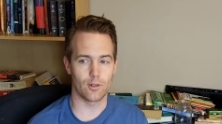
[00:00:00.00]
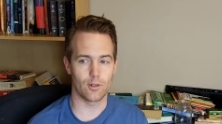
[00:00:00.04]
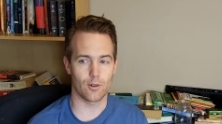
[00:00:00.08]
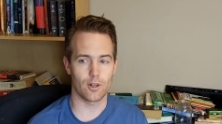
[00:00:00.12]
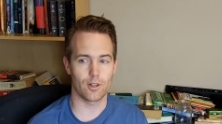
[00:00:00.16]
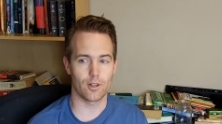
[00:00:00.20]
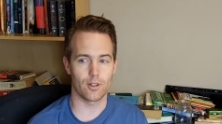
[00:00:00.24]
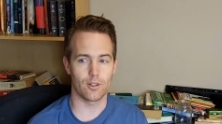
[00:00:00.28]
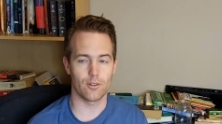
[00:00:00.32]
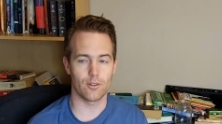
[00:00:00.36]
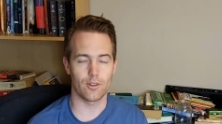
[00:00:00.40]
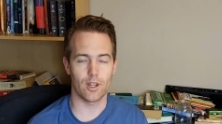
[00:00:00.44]

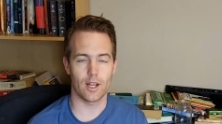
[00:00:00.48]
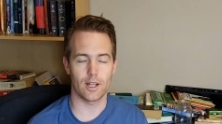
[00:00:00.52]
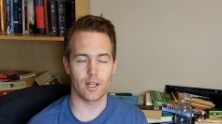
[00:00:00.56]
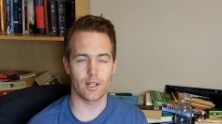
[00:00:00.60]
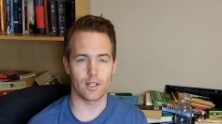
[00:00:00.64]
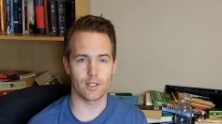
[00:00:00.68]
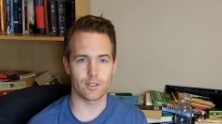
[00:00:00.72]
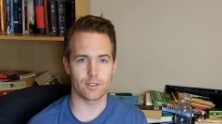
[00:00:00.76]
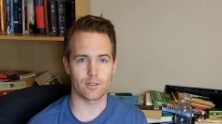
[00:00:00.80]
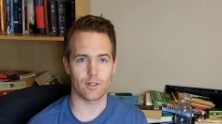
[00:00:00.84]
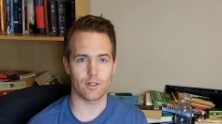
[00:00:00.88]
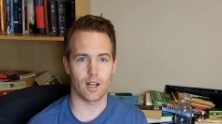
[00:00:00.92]
order to do that, it
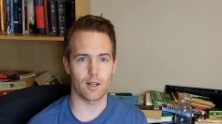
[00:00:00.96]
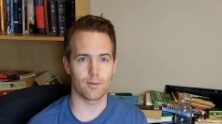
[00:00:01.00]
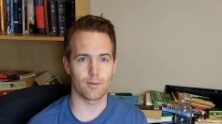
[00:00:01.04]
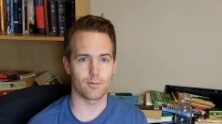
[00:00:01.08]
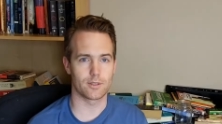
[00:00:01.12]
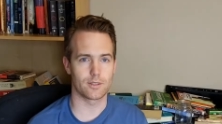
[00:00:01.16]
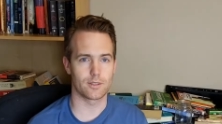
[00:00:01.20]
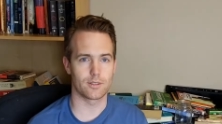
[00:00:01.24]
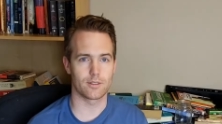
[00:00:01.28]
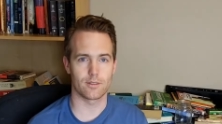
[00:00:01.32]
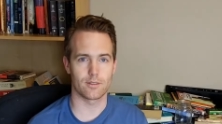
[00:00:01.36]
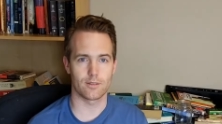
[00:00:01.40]

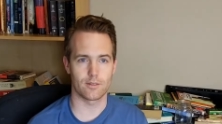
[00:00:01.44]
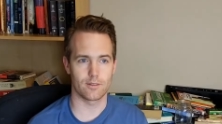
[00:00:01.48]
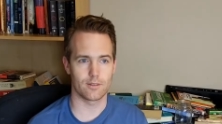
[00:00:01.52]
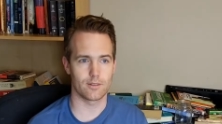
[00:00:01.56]
describes